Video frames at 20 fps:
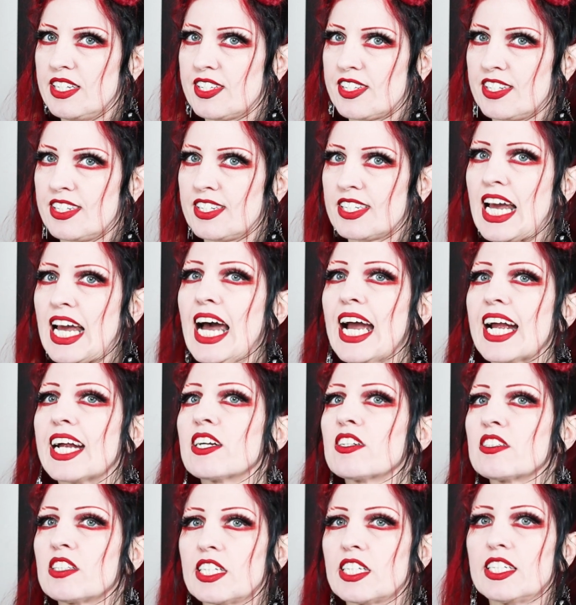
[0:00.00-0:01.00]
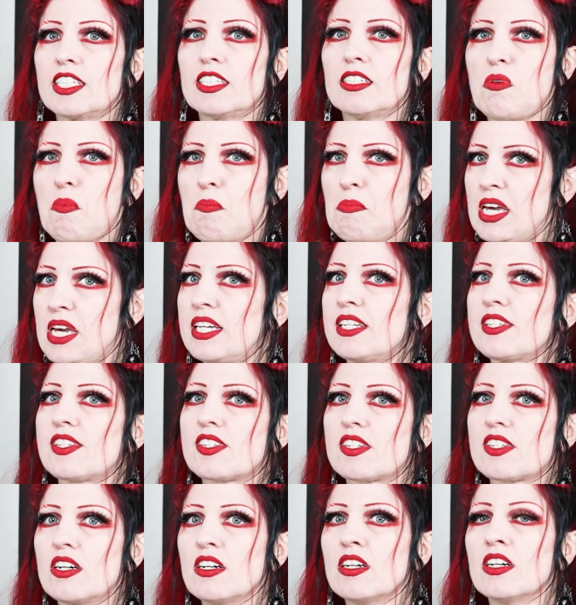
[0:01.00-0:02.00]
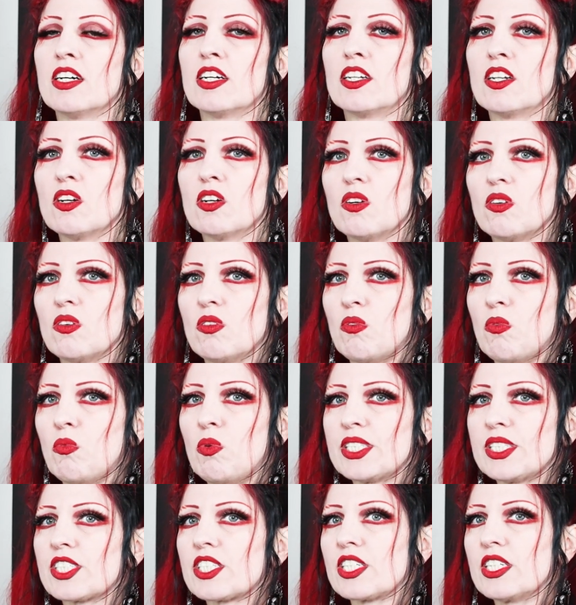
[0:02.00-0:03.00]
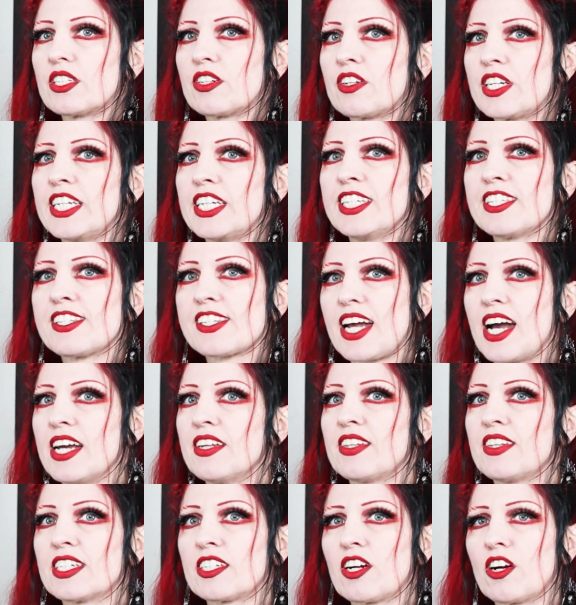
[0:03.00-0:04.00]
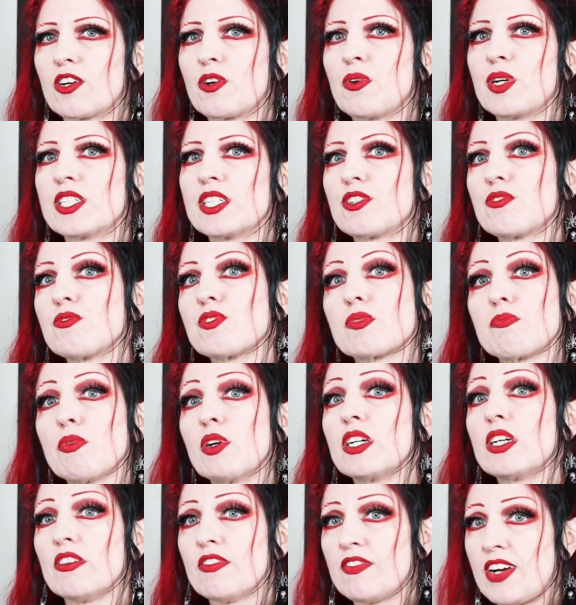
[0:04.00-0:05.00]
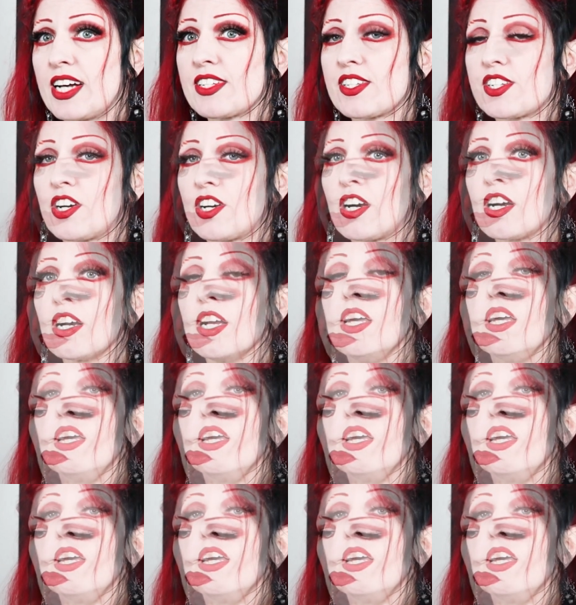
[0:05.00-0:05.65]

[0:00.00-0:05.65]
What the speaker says: is entirely based on which ingredients I think are going to spoil faster.